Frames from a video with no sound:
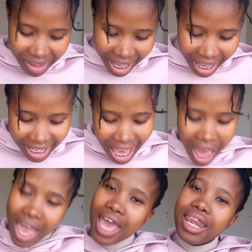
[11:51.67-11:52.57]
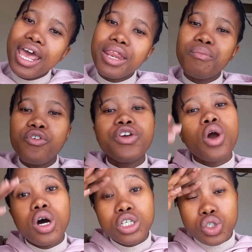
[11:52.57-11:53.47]
Yeah, and then moving
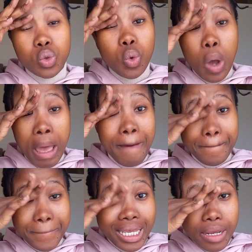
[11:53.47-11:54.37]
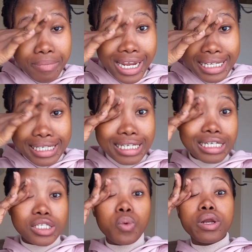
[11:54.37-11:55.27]
on to medium density. So
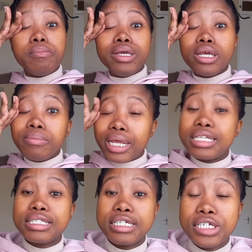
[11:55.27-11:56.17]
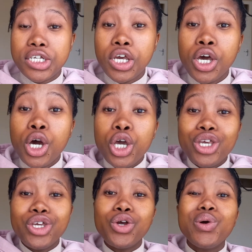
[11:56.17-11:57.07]
with medium density,
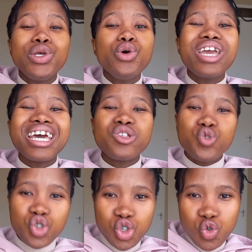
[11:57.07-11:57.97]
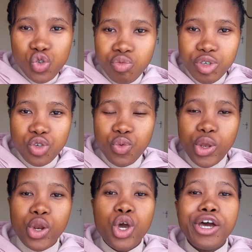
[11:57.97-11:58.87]
you get to choose between,
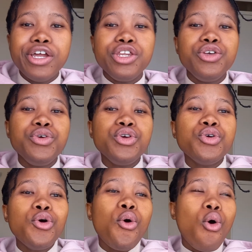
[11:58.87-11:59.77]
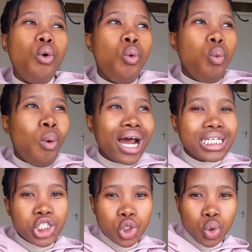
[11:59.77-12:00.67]
do you want
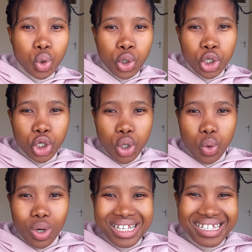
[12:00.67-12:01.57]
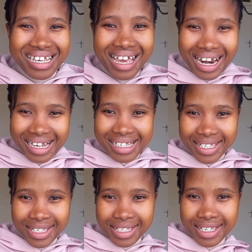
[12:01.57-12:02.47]
to,
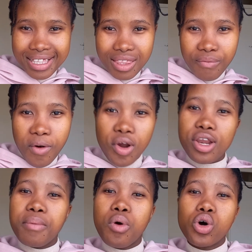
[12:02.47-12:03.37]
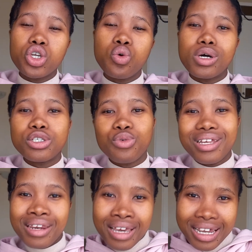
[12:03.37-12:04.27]
decrease the volume, or do you want to
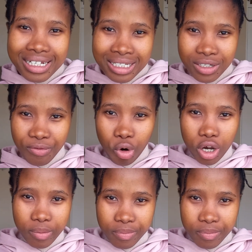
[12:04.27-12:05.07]
increase the volume?